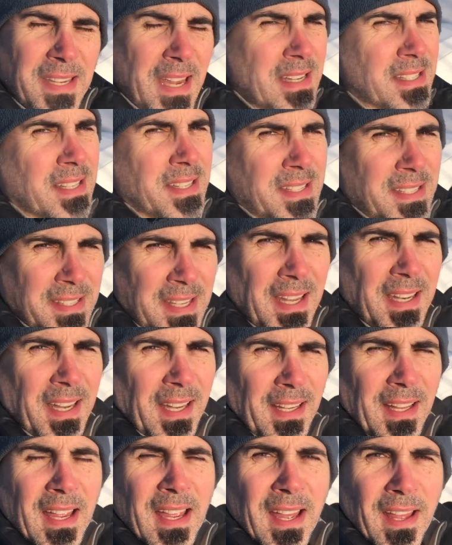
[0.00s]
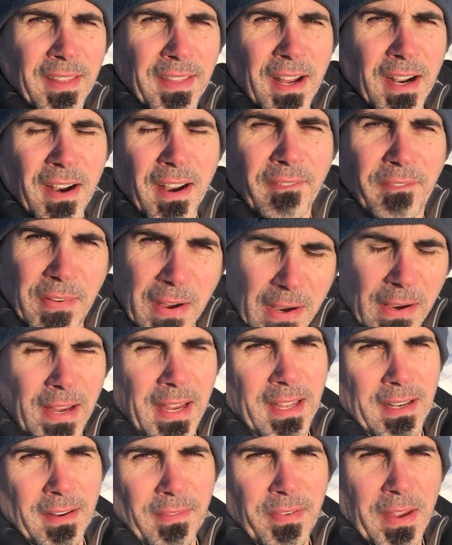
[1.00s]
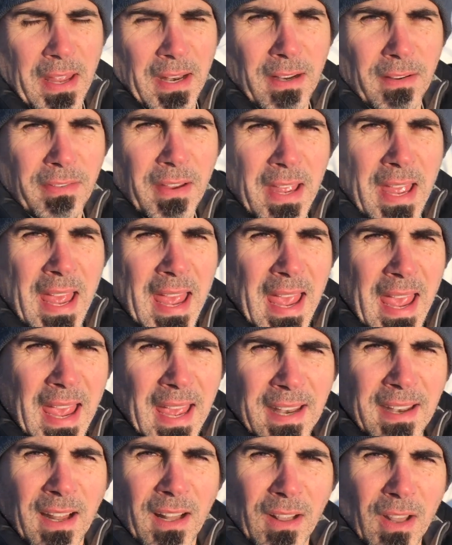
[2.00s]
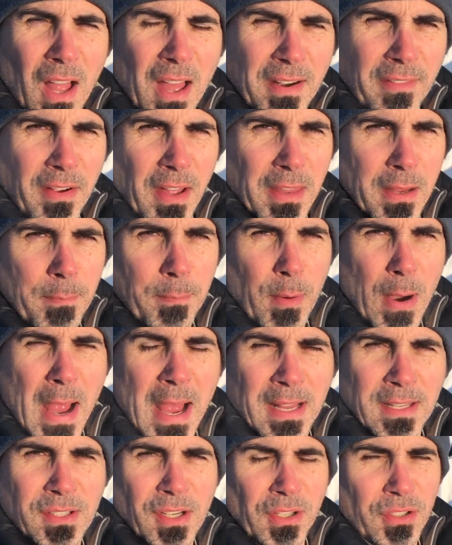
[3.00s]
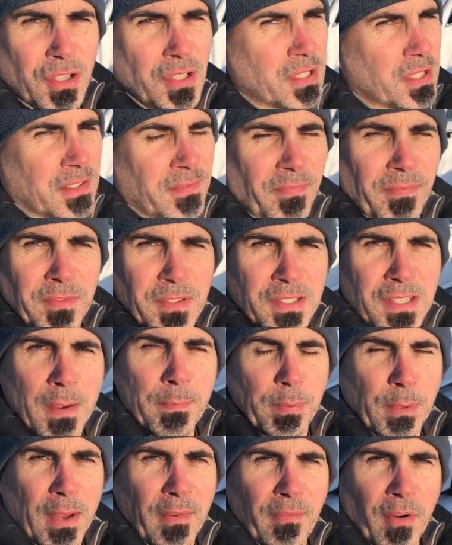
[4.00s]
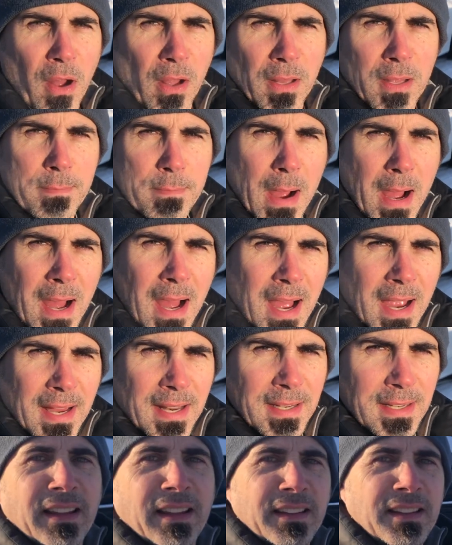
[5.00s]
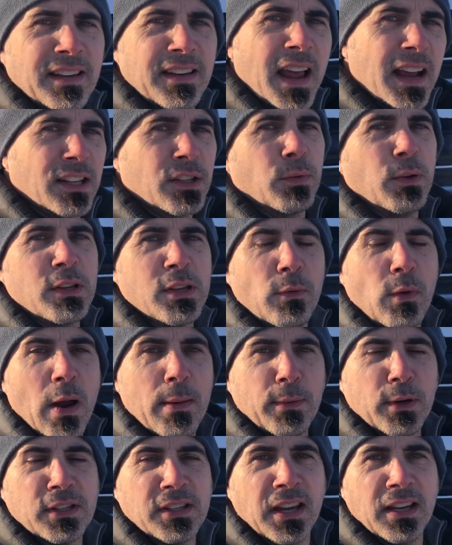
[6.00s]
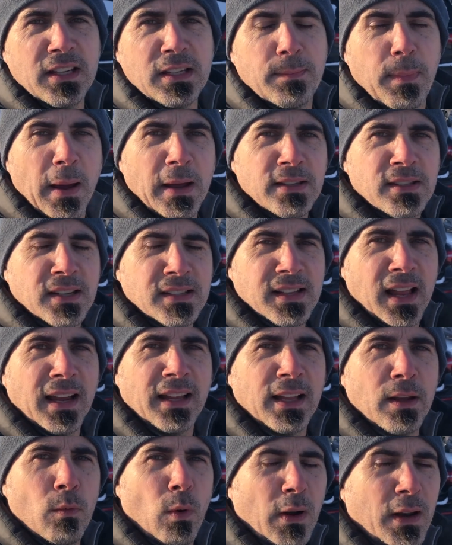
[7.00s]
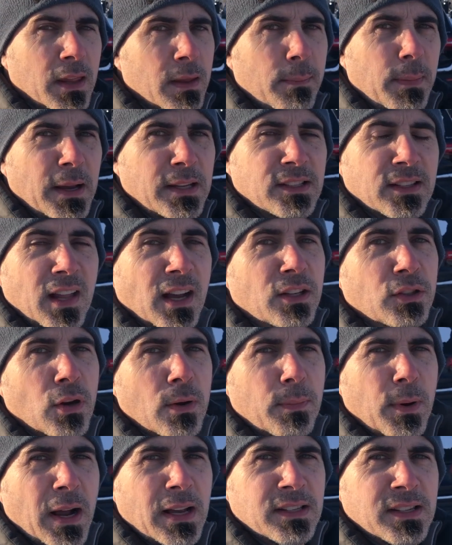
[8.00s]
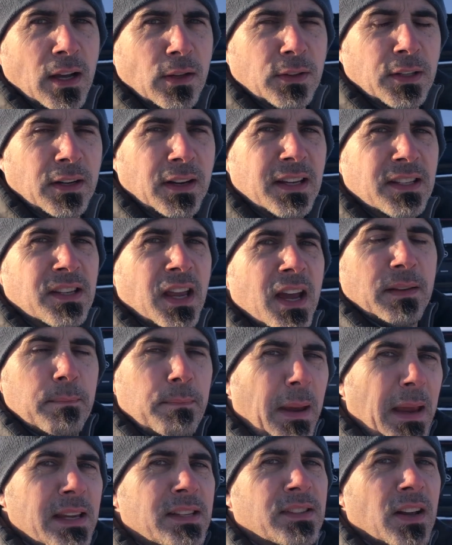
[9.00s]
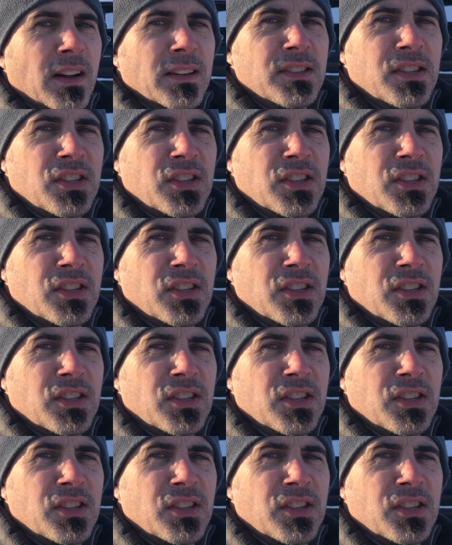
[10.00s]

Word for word: isn't sitting. They're very innovative and a lot of other brands are just simply falling behind. The next reason why Mercedes Benz is likely one of the best luxury brands out there is based on